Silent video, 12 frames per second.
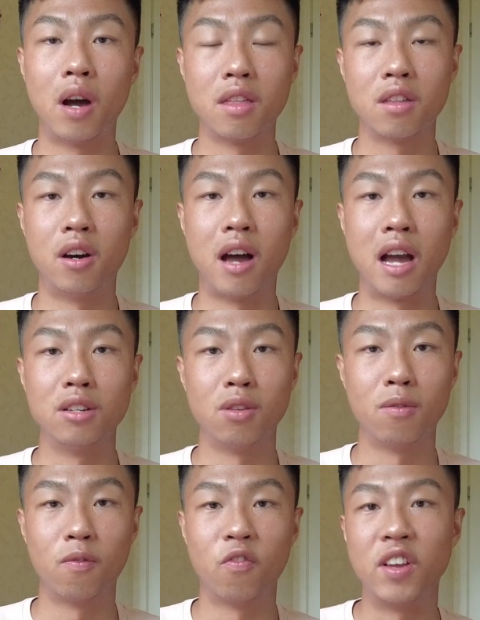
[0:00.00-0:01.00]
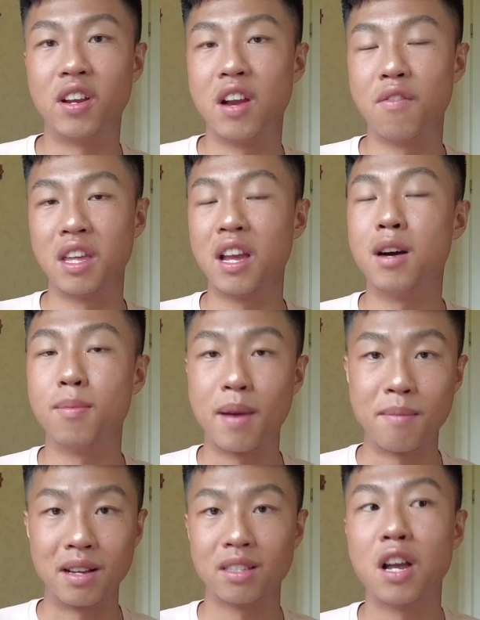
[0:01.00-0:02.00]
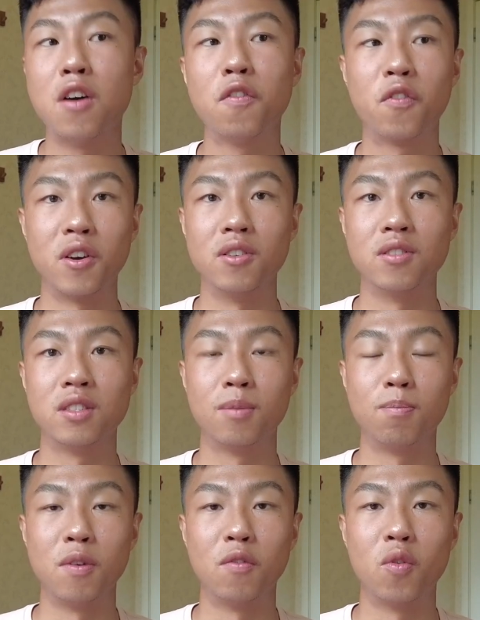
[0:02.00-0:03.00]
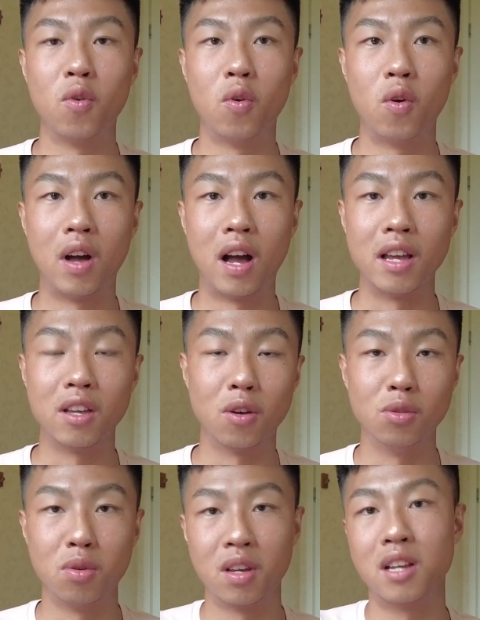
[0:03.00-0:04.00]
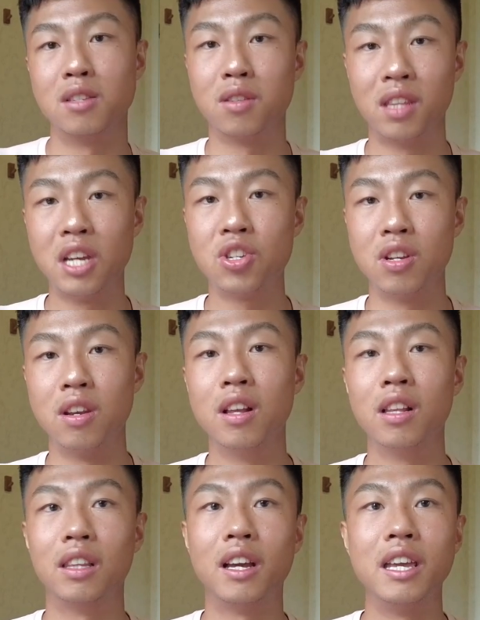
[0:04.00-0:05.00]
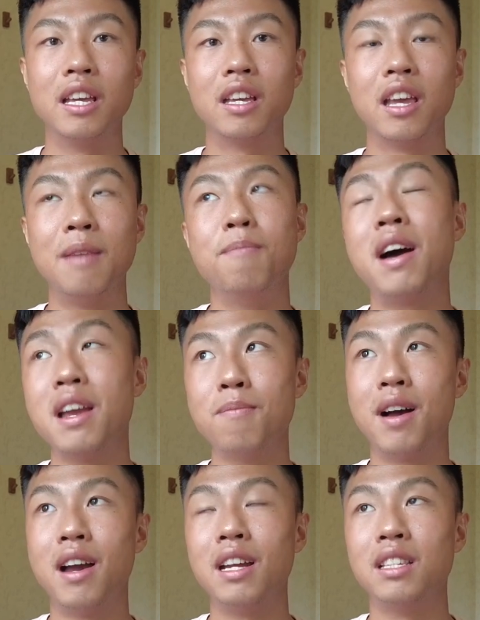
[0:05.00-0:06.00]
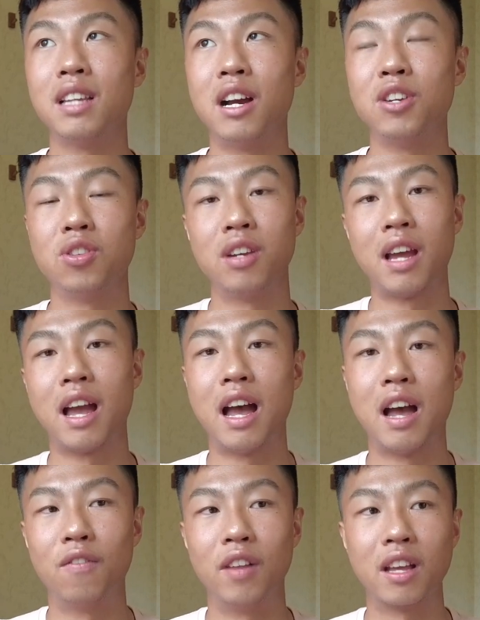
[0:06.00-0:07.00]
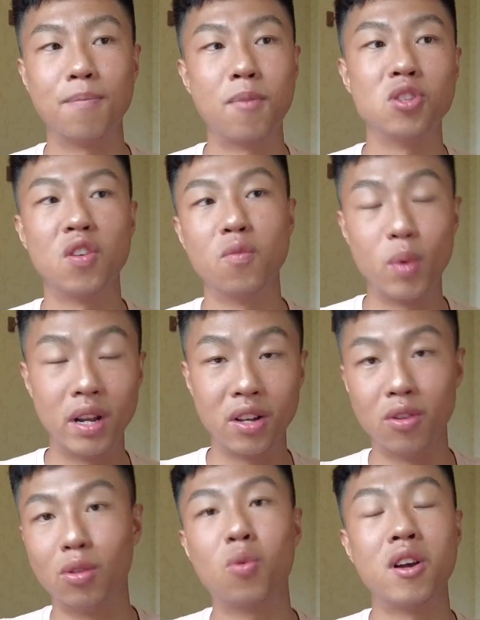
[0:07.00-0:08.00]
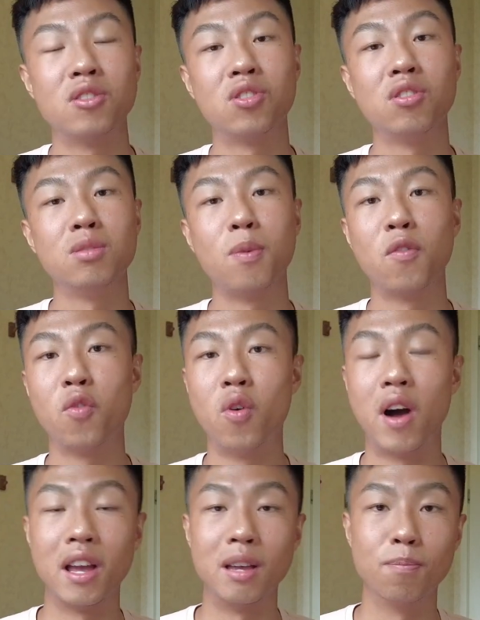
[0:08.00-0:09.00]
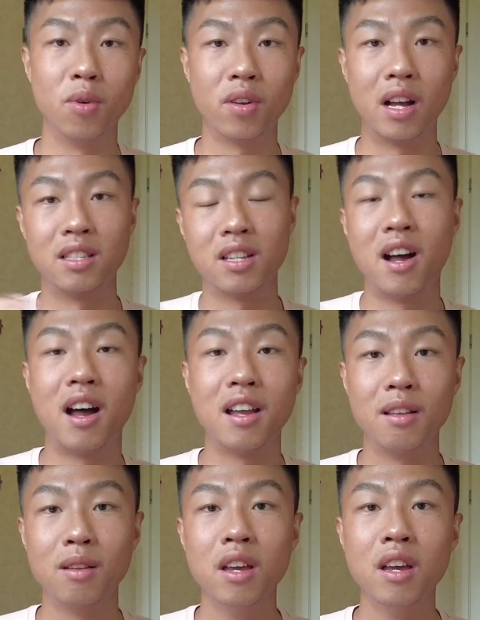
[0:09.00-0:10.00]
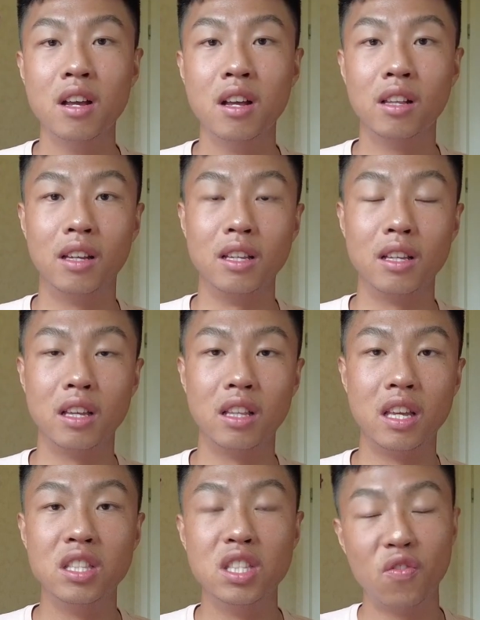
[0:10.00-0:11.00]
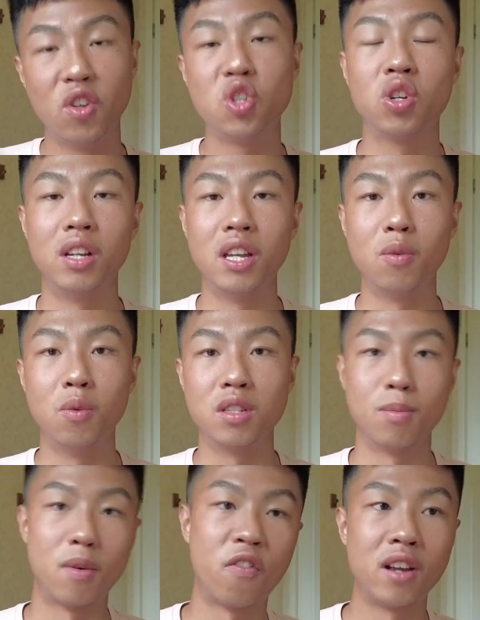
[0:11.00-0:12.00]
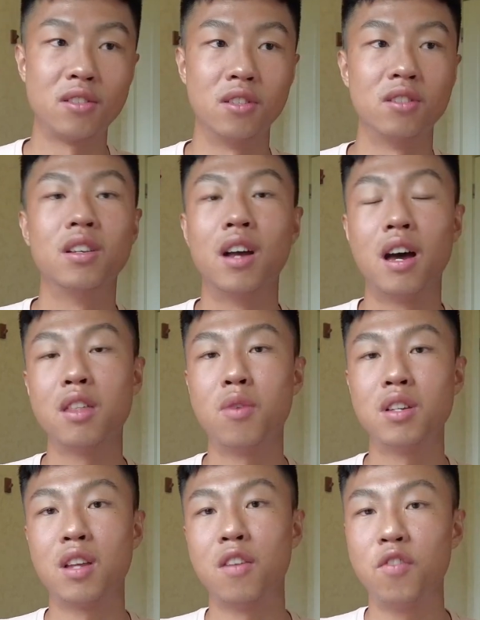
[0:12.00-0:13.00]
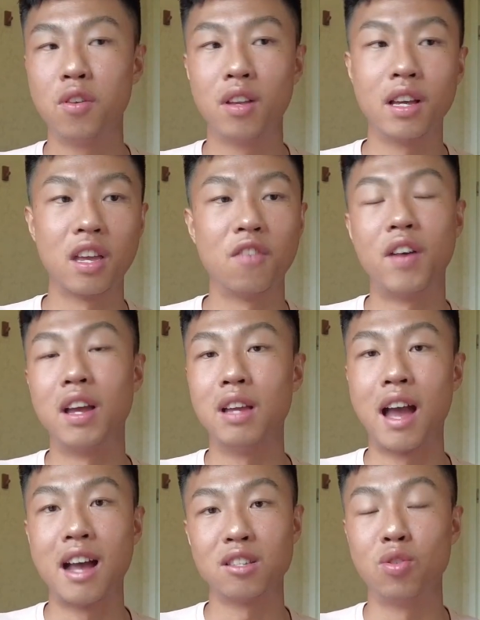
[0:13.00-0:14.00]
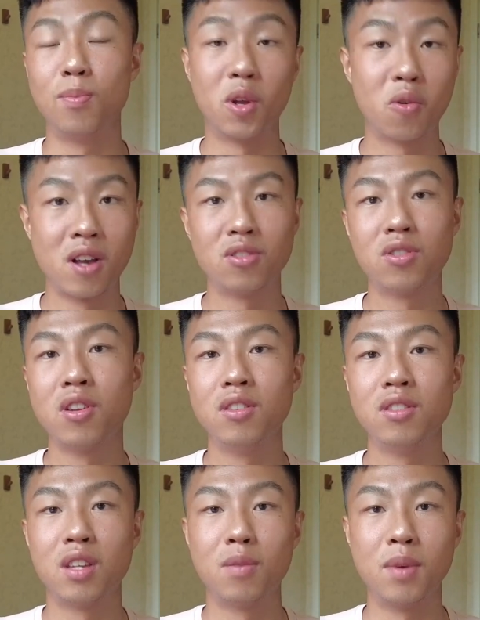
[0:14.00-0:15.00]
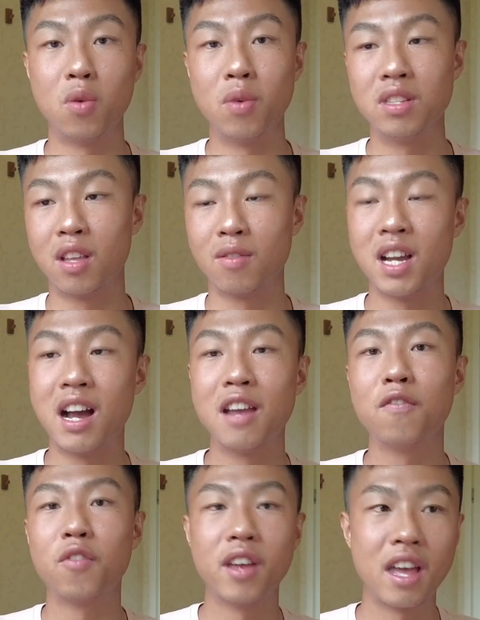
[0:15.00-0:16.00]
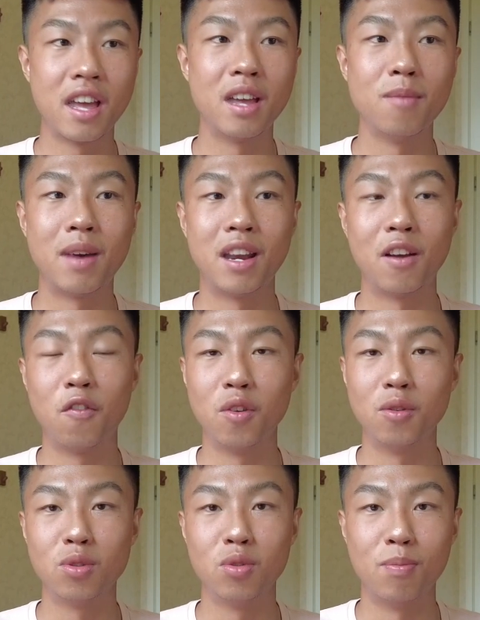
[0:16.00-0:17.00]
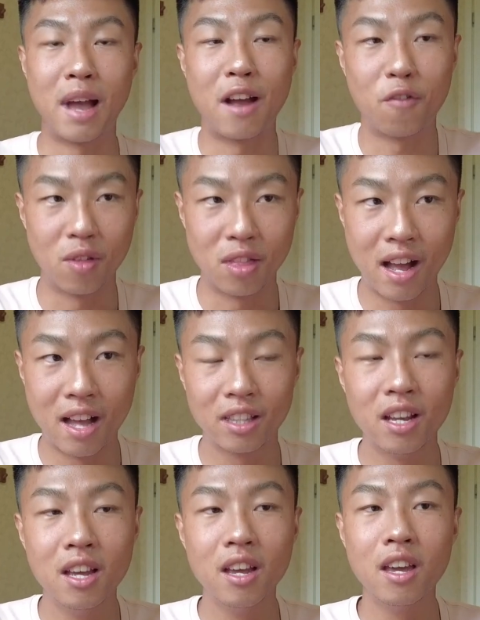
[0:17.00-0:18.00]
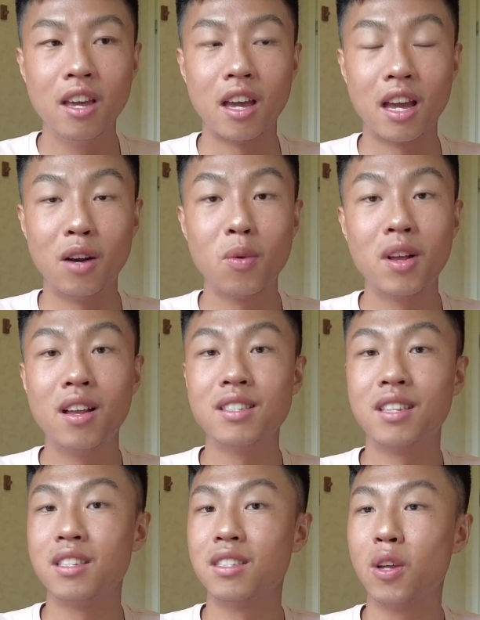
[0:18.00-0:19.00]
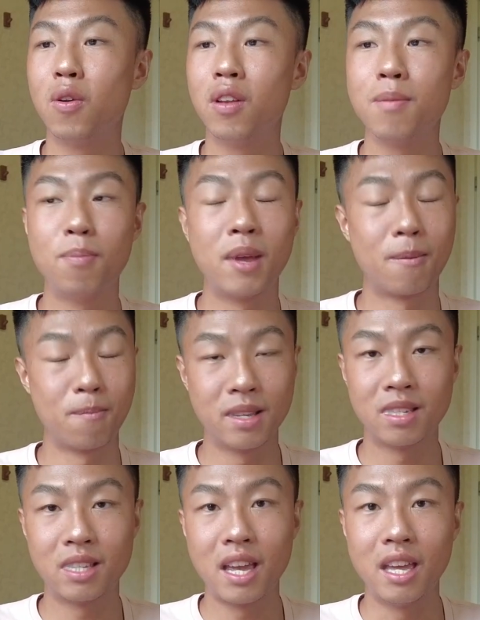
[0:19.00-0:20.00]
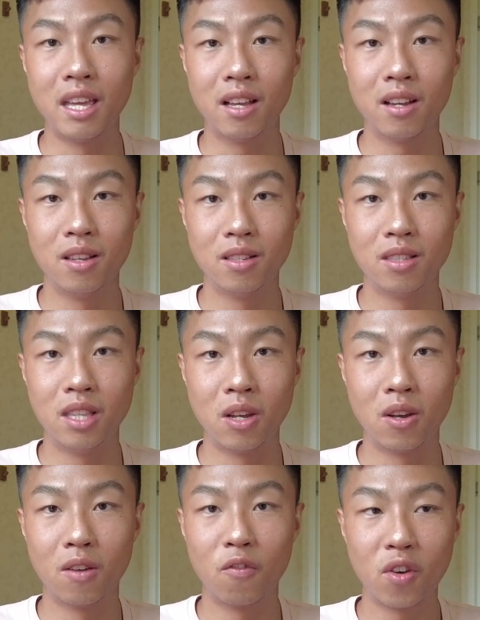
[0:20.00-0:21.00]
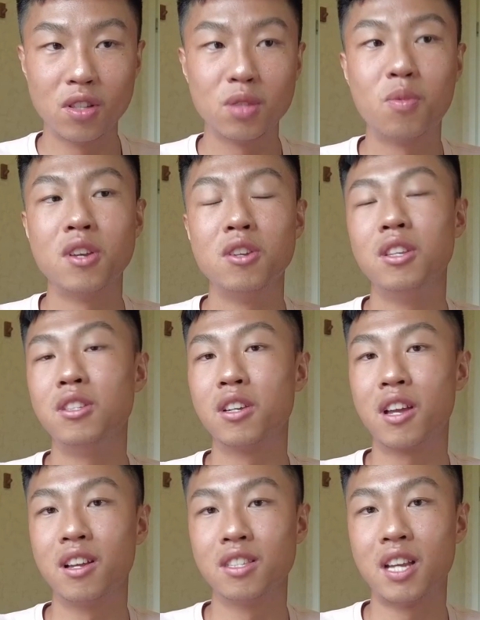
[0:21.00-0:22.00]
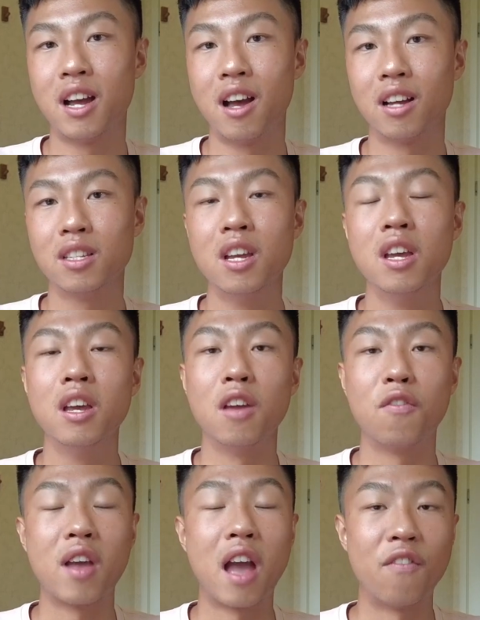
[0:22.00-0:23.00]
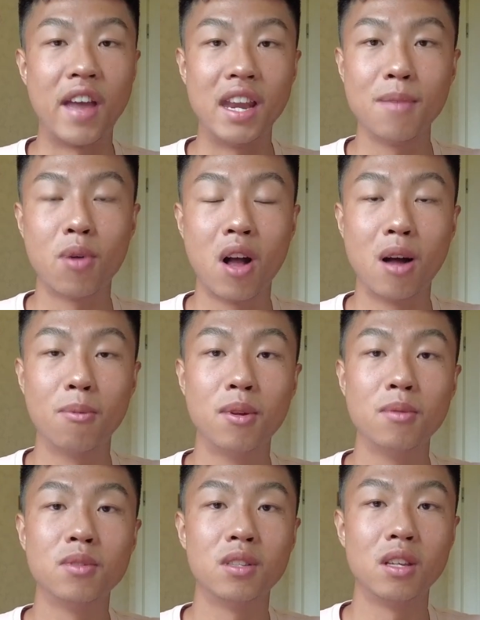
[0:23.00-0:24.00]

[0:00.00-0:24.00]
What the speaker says: I thought I should figure everything out by myself first before I go to the consultation. Like in my mind, I should have like a bunch of really good questions before I book a time like individually with the professors. Otherwise, I feel like if I ask stupid questions, it'll be a waste of time for him, and I feel too bad for that. And I realized that's totally a big mistake, because the first one you need to contact if you have any problems